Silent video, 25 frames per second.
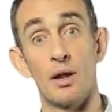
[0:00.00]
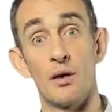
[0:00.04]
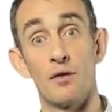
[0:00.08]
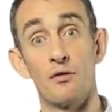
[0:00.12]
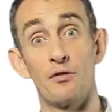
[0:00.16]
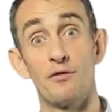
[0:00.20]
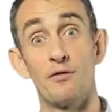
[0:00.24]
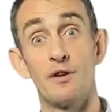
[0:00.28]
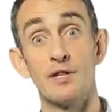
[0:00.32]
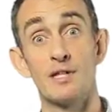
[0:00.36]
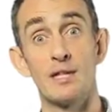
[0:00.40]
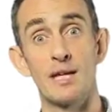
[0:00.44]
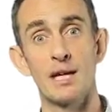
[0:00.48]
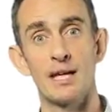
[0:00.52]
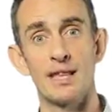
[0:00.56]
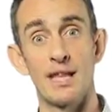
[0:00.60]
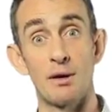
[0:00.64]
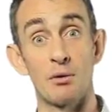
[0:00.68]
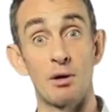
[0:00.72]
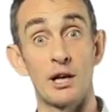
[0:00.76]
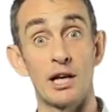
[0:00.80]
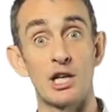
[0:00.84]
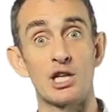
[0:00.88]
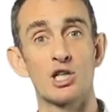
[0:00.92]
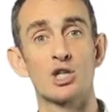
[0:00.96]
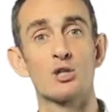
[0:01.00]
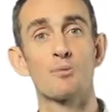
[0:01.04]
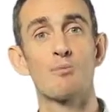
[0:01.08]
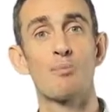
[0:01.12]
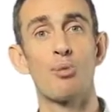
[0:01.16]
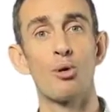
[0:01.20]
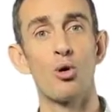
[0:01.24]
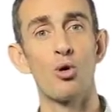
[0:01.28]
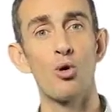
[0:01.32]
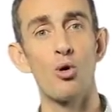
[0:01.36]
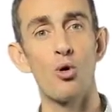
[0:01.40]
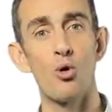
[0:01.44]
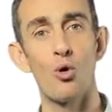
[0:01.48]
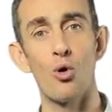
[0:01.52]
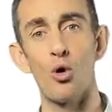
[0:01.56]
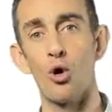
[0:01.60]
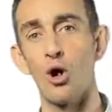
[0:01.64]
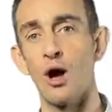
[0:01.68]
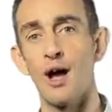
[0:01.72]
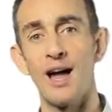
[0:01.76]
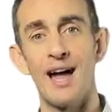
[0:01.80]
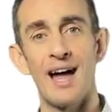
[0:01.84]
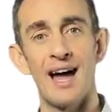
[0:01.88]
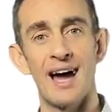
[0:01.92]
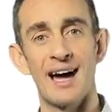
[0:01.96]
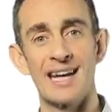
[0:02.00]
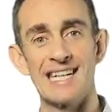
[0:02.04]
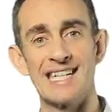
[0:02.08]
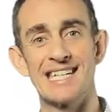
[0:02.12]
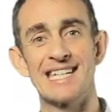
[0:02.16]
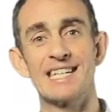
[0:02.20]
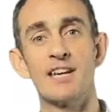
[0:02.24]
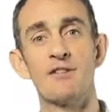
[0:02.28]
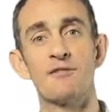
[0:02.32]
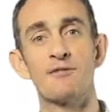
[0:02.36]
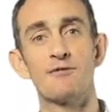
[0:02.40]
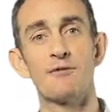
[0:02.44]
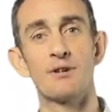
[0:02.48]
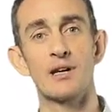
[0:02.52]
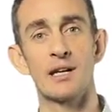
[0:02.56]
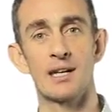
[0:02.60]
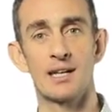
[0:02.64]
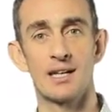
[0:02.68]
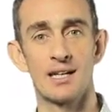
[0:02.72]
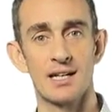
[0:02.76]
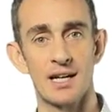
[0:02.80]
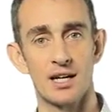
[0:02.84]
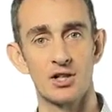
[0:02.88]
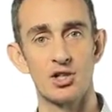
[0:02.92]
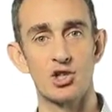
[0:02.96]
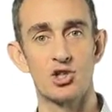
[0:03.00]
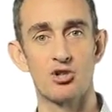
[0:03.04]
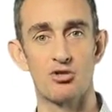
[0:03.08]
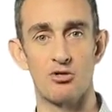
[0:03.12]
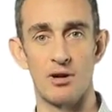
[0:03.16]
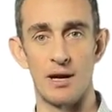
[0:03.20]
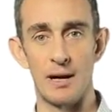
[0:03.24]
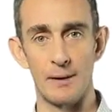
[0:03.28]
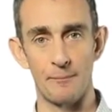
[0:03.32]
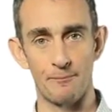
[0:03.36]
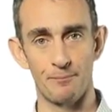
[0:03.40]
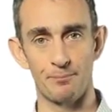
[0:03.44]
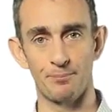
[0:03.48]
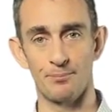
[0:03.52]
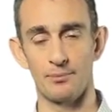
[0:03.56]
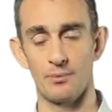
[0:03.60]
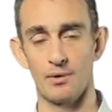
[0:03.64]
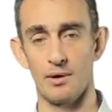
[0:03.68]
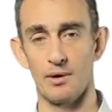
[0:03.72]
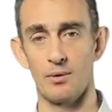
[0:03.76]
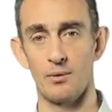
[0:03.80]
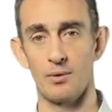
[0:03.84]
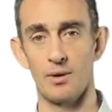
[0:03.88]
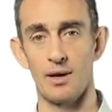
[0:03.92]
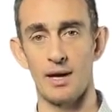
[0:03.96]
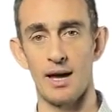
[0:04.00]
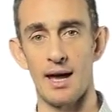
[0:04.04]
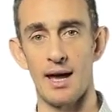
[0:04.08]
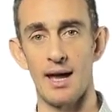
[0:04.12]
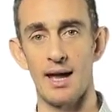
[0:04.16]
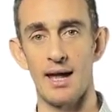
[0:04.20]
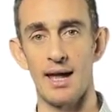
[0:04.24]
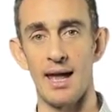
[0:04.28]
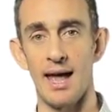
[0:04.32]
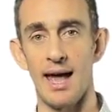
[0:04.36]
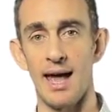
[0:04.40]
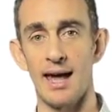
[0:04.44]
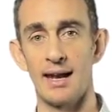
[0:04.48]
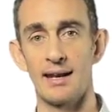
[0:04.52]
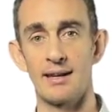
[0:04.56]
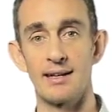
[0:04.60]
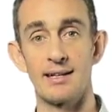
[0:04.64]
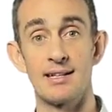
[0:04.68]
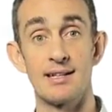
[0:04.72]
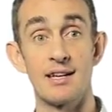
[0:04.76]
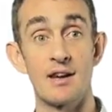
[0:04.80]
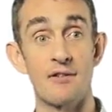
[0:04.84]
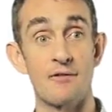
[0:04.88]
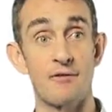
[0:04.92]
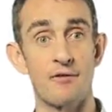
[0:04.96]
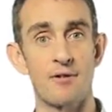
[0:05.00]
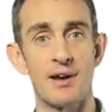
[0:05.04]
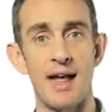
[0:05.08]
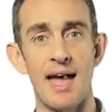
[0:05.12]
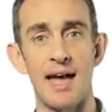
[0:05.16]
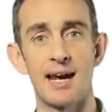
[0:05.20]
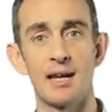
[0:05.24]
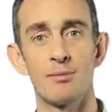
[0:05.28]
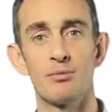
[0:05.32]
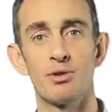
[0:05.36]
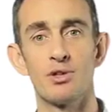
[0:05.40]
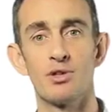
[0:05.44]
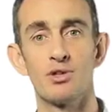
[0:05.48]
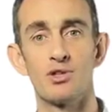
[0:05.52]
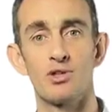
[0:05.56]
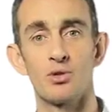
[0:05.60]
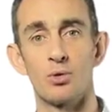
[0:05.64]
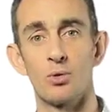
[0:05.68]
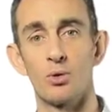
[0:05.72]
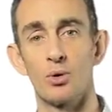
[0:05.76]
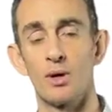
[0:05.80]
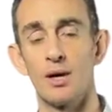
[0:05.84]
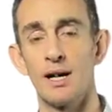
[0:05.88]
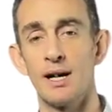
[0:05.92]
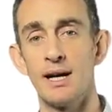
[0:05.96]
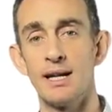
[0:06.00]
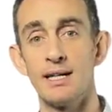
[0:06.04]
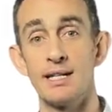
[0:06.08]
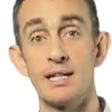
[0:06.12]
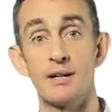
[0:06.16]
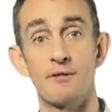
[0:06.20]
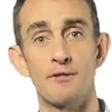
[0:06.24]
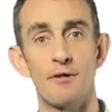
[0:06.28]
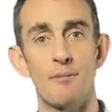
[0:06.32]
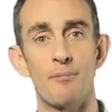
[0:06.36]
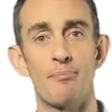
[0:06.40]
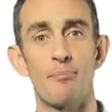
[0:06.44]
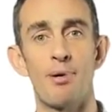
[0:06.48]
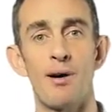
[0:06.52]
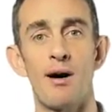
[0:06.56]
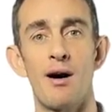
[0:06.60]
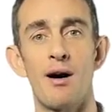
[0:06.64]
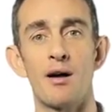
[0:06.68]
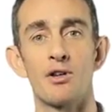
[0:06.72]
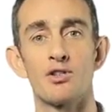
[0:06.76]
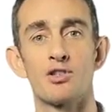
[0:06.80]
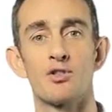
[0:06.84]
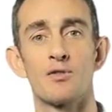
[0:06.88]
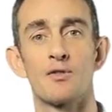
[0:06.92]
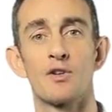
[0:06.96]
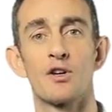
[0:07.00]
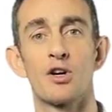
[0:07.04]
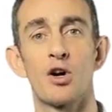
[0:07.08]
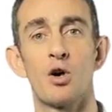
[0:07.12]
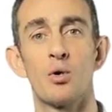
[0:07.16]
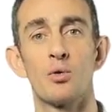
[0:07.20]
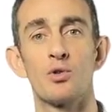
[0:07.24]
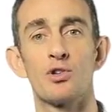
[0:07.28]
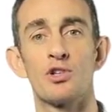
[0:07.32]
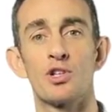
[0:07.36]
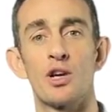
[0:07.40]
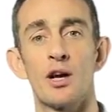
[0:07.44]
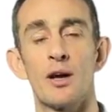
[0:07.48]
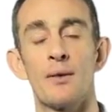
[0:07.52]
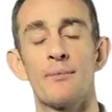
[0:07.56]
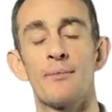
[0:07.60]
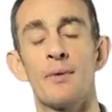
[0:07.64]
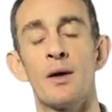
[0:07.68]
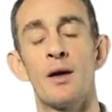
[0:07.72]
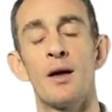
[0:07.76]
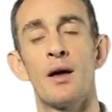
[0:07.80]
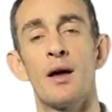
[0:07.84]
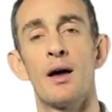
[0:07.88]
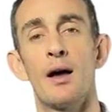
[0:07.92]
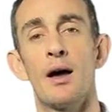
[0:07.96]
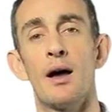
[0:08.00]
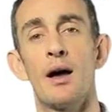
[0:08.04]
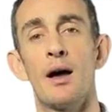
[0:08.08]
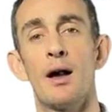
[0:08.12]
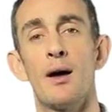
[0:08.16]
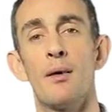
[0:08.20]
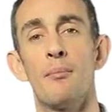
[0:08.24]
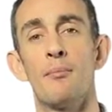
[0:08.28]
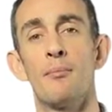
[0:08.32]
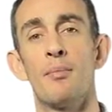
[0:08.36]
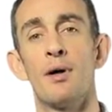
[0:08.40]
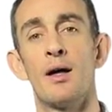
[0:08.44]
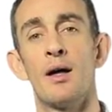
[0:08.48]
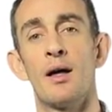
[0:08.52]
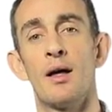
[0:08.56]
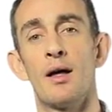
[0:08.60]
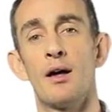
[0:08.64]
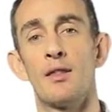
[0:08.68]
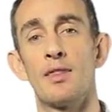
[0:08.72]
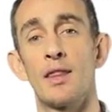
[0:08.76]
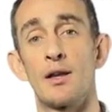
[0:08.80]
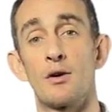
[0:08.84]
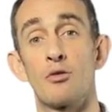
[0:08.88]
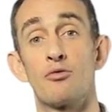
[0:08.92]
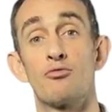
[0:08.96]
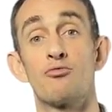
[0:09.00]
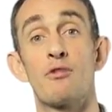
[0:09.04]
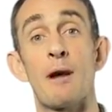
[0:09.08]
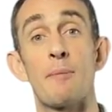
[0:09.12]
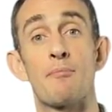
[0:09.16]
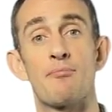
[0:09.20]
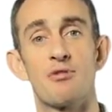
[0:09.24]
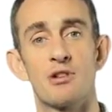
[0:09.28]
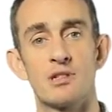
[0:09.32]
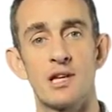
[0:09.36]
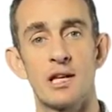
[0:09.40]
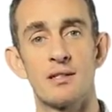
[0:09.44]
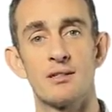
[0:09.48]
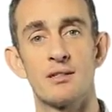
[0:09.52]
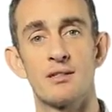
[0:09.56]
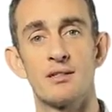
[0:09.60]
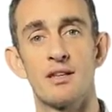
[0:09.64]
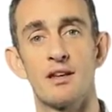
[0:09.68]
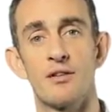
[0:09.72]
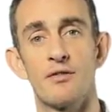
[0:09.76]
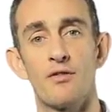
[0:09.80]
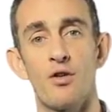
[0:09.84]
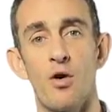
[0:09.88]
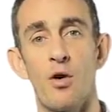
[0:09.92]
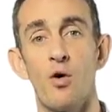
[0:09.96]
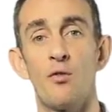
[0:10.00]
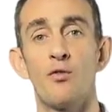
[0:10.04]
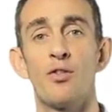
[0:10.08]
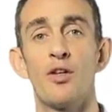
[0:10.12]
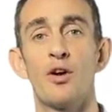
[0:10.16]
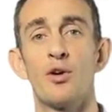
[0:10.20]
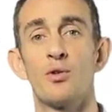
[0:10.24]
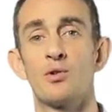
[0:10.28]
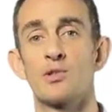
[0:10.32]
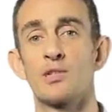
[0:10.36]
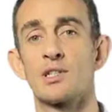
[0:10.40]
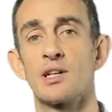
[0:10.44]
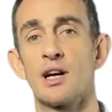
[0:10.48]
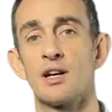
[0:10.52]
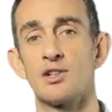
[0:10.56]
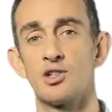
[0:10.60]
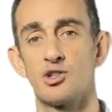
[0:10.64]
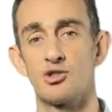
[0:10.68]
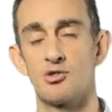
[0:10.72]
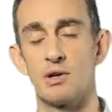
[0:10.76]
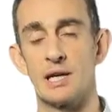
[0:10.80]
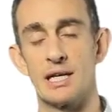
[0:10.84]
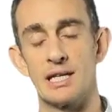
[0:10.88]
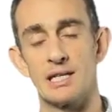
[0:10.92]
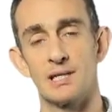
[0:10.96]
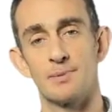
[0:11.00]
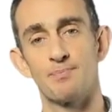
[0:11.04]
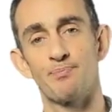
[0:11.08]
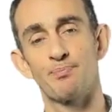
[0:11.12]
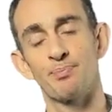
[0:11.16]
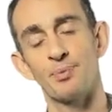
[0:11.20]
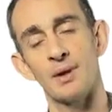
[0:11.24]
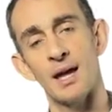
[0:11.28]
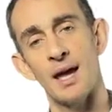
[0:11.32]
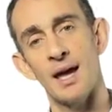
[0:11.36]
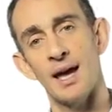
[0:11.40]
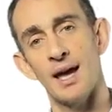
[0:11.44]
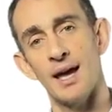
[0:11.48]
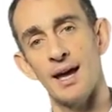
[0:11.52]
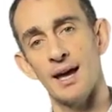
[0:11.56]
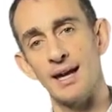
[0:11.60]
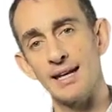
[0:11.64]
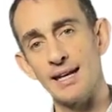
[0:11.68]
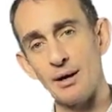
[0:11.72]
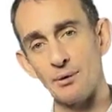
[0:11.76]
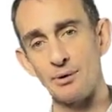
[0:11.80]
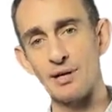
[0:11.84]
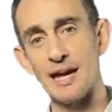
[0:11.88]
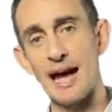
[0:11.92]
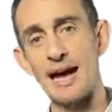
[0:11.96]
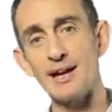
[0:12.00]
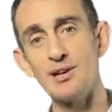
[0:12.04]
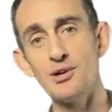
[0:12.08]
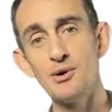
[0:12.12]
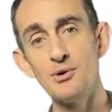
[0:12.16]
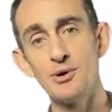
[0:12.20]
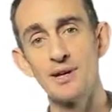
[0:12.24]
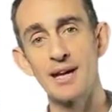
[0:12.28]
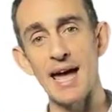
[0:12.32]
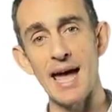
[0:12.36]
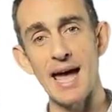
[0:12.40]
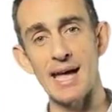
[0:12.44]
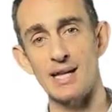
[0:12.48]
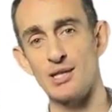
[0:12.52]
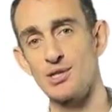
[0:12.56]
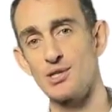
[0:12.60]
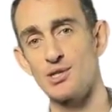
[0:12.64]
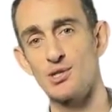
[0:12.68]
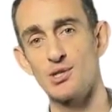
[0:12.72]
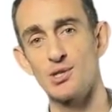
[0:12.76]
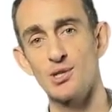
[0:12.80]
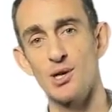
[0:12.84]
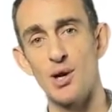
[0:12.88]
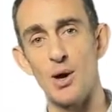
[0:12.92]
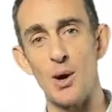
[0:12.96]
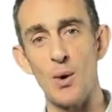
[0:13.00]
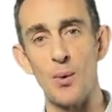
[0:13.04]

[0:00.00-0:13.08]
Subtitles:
visit, they will explore a different country, okay, and different elements or different parts of culture that are representative of those countries. Now, can you guess